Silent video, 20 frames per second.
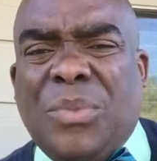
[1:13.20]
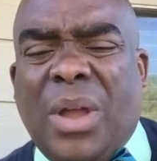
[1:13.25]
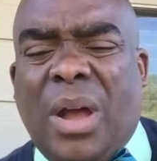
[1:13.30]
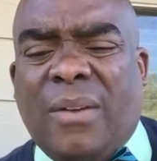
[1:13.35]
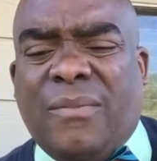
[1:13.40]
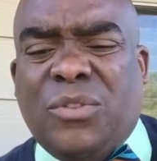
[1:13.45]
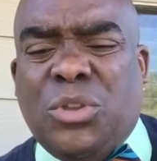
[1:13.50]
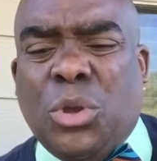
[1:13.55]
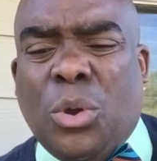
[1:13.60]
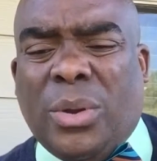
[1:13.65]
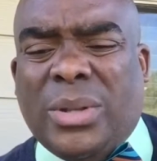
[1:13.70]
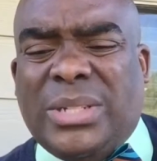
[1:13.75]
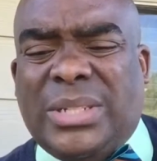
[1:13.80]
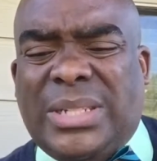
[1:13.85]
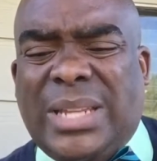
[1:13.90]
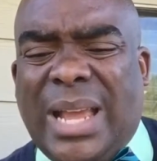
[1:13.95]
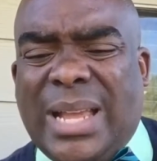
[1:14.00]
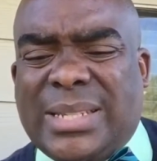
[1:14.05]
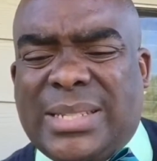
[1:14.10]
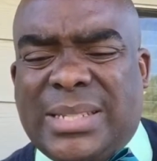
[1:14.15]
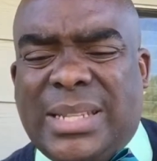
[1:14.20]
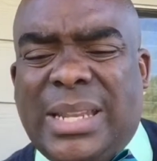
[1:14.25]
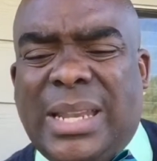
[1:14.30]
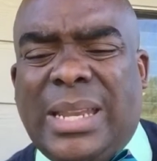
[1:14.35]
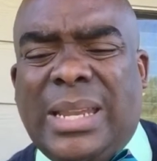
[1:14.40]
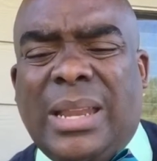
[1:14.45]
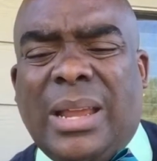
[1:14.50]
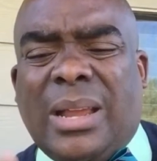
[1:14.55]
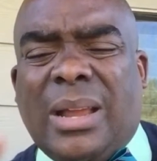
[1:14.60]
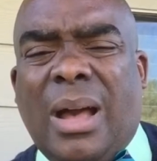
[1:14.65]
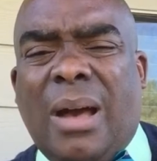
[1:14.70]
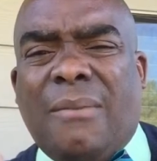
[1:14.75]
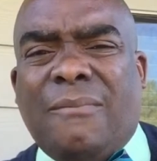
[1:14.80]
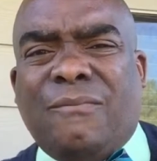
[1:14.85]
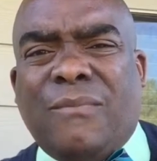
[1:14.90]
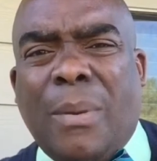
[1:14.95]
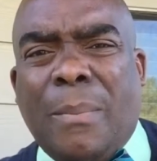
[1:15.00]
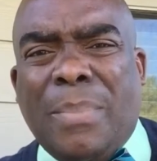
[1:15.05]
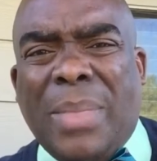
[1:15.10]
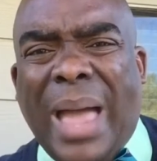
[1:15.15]
of your destiny to
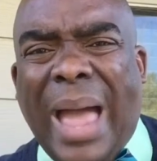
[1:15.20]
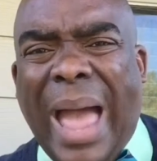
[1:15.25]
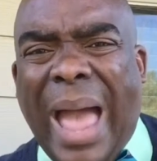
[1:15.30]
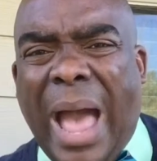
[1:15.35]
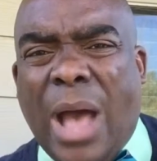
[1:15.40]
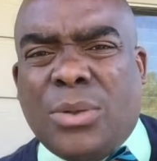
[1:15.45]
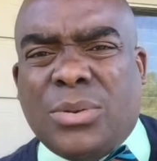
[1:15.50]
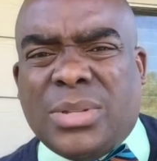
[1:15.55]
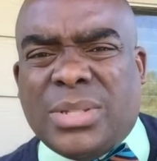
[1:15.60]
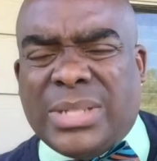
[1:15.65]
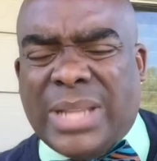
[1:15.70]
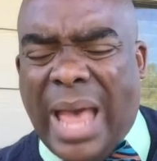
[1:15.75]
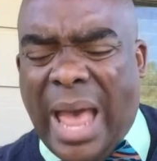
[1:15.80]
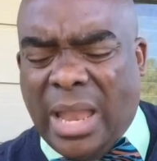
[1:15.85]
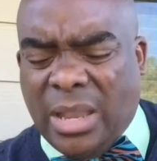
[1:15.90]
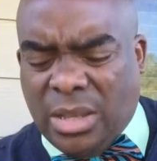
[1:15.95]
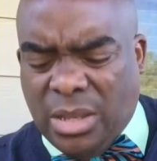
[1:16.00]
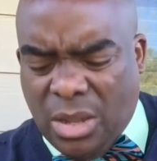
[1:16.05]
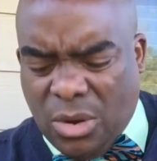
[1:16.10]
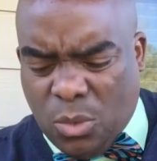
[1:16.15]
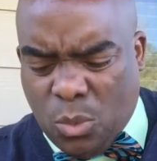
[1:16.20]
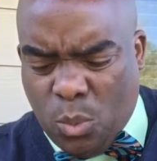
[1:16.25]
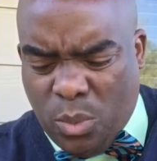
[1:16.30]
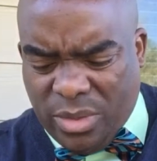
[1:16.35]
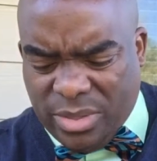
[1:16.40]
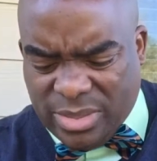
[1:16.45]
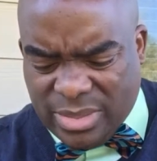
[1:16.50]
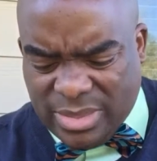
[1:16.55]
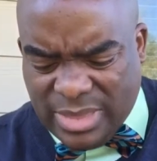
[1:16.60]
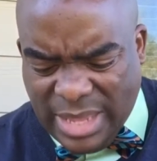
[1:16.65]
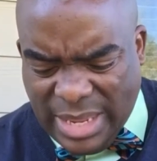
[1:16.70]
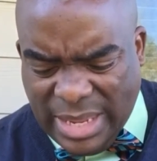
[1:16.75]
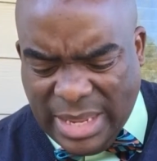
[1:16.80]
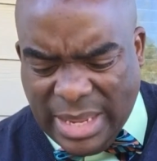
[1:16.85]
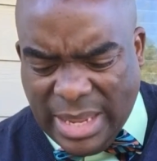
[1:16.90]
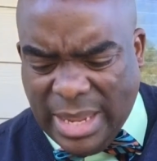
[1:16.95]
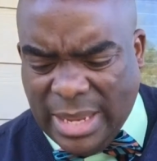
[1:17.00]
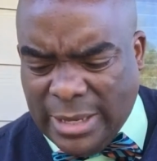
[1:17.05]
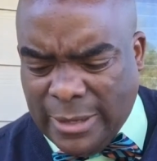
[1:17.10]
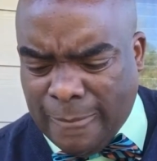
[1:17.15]
come from the outside. Look
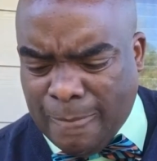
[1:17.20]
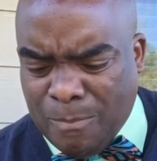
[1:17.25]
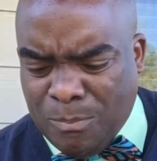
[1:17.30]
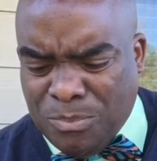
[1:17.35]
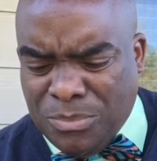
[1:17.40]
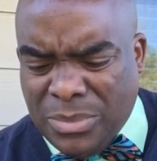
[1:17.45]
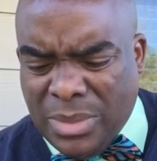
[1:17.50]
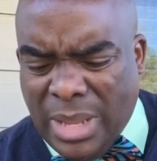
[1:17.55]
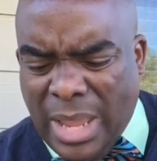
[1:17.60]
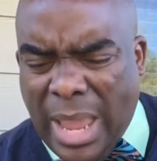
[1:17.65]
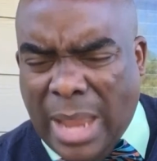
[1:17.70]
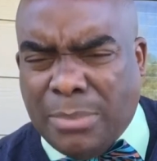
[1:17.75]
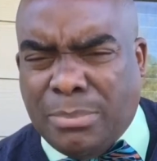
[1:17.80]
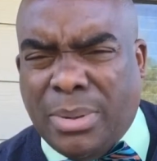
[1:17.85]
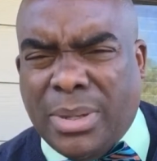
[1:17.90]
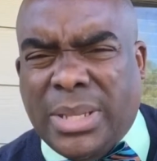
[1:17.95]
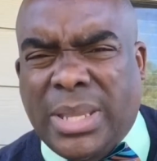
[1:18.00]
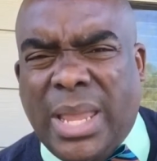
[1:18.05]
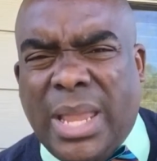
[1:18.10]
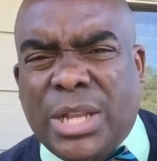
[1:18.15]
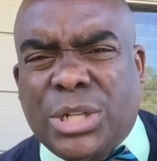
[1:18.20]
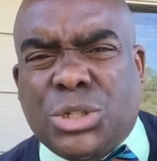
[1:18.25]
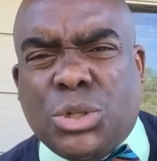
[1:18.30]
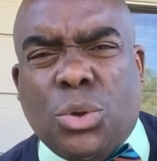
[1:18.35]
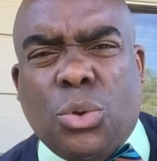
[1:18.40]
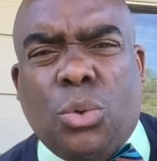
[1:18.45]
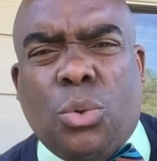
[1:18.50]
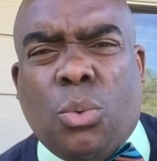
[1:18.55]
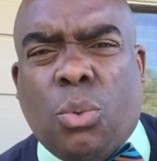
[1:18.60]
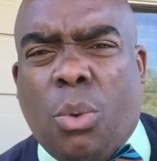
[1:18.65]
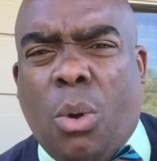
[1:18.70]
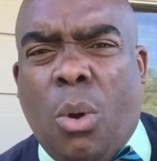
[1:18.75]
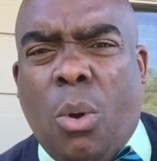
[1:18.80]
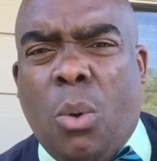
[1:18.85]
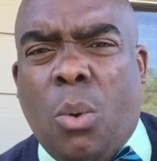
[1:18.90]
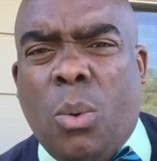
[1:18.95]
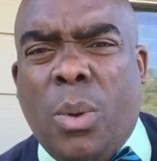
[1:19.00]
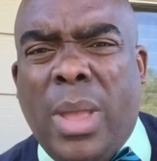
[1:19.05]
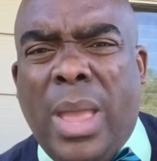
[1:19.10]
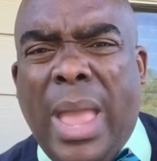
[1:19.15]
within and begin to
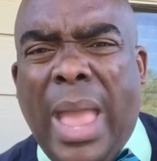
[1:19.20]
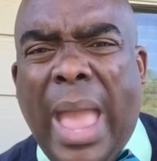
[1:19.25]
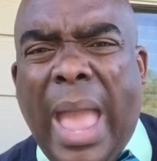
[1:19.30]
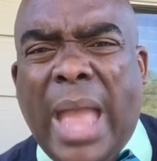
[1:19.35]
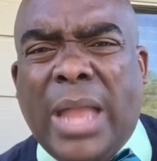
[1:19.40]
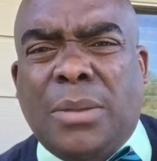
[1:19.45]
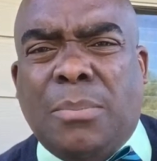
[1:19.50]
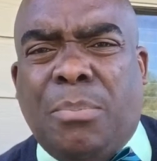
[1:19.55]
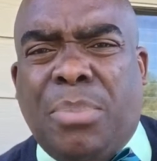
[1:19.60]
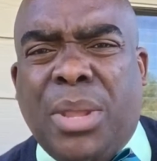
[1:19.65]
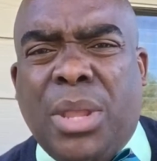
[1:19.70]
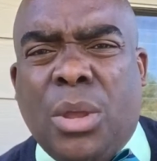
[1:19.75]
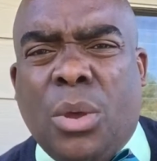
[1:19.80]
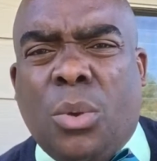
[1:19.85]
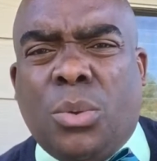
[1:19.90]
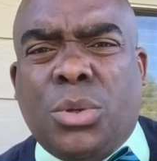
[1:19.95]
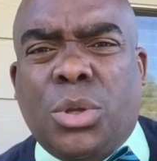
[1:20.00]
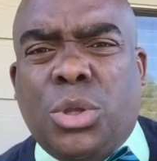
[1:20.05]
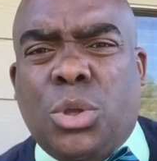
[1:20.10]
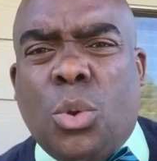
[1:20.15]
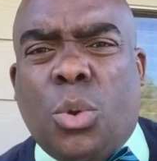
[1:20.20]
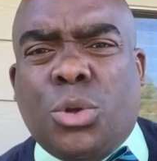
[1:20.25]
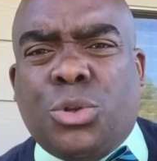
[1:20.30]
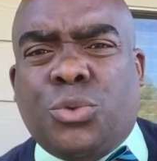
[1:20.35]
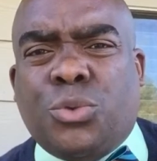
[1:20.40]
grow and build your